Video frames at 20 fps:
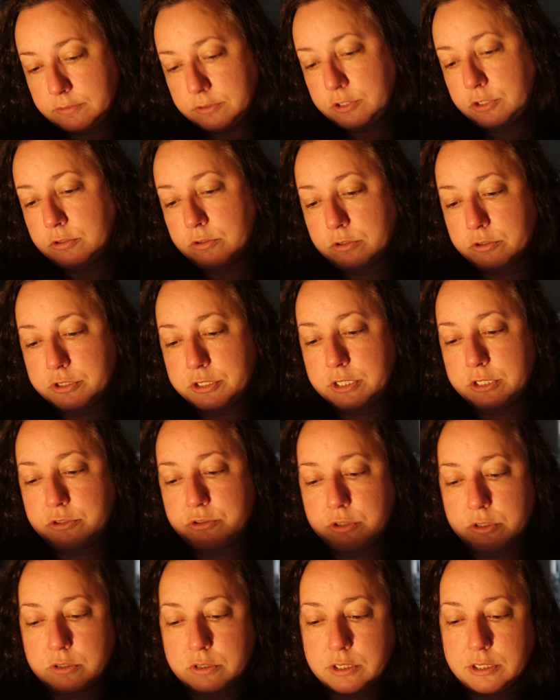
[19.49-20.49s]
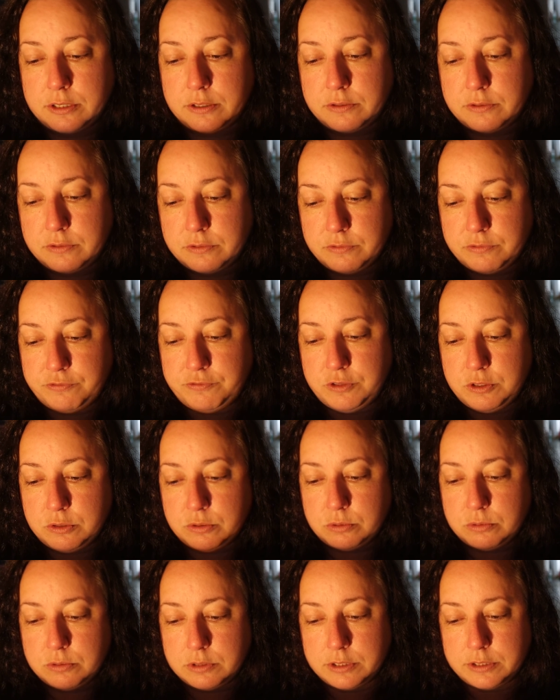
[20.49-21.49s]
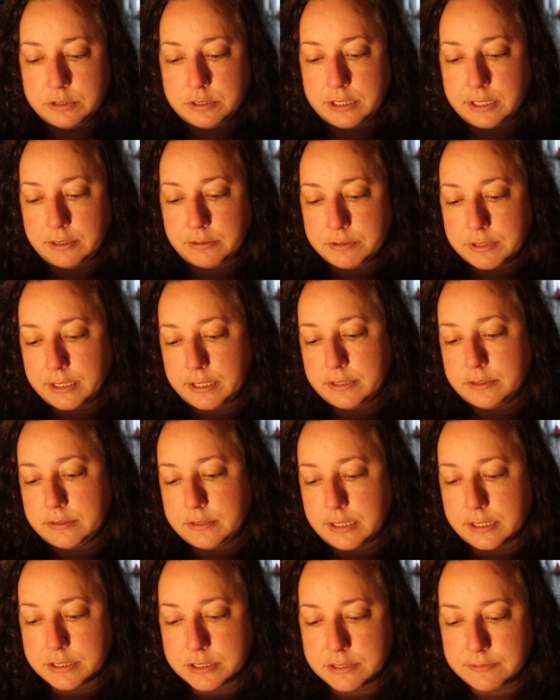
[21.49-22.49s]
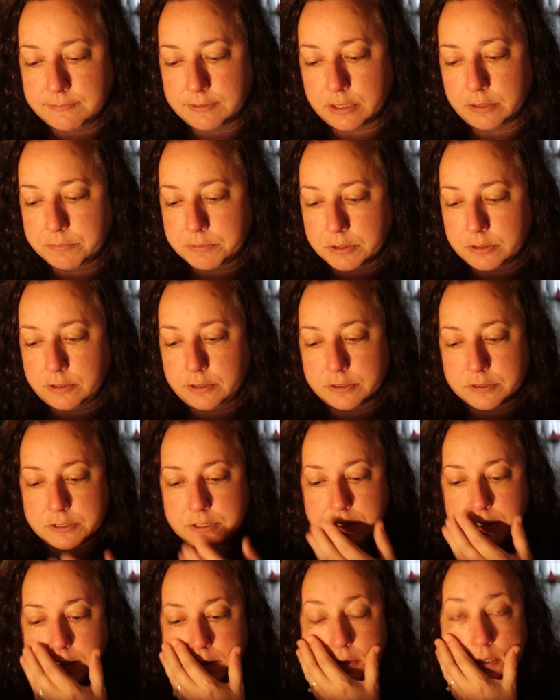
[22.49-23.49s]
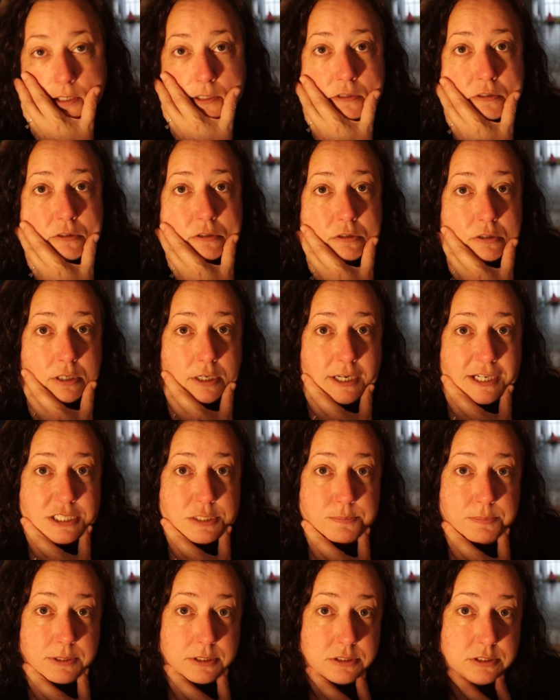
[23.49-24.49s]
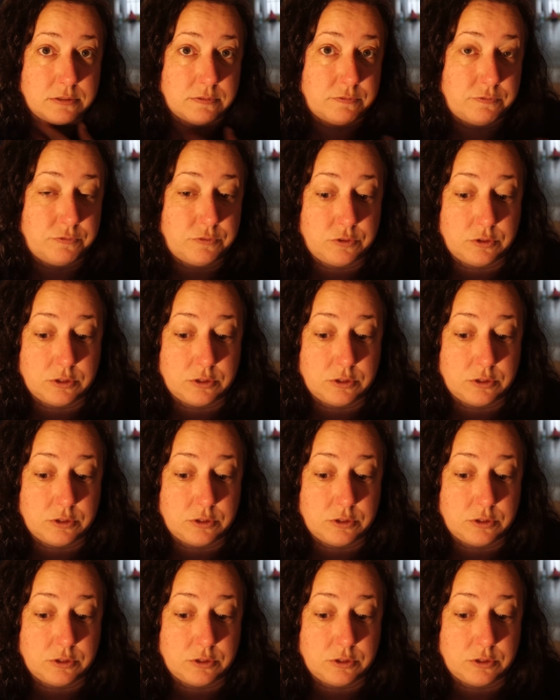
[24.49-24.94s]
Eurocentric view, and how that has developed alongside other aspects of